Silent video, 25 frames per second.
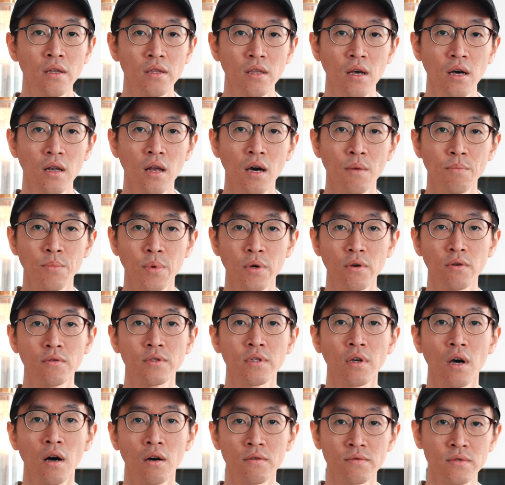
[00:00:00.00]
that I
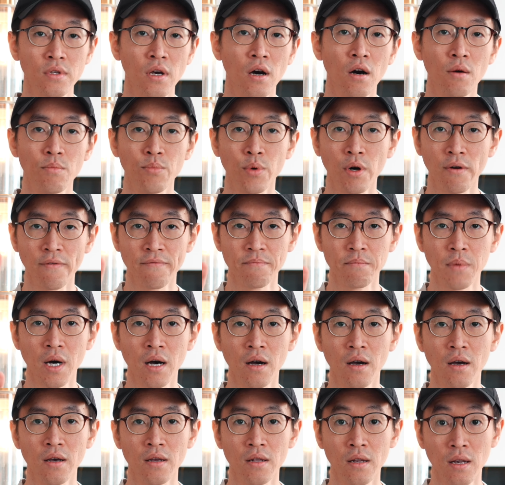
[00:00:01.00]
put on top of
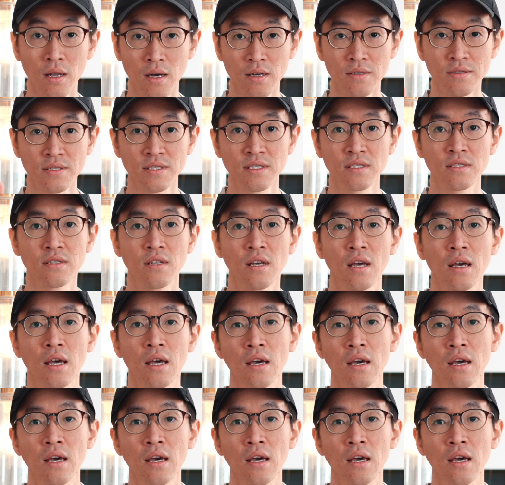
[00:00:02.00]
my lens.